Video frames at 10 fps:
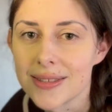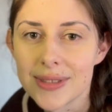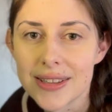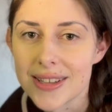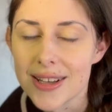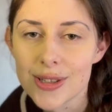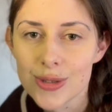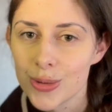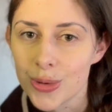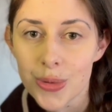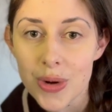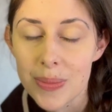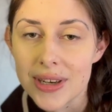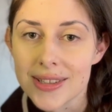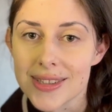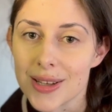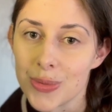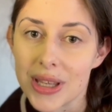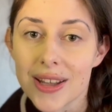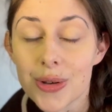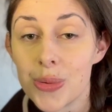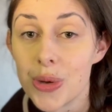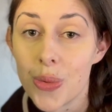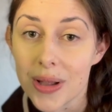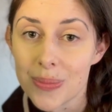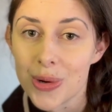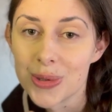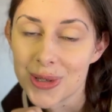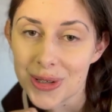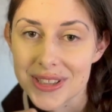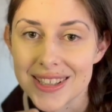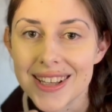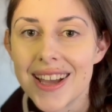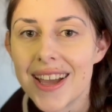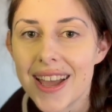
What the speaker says: It takes 2 to 3 minutes and we get only one bowl dirty.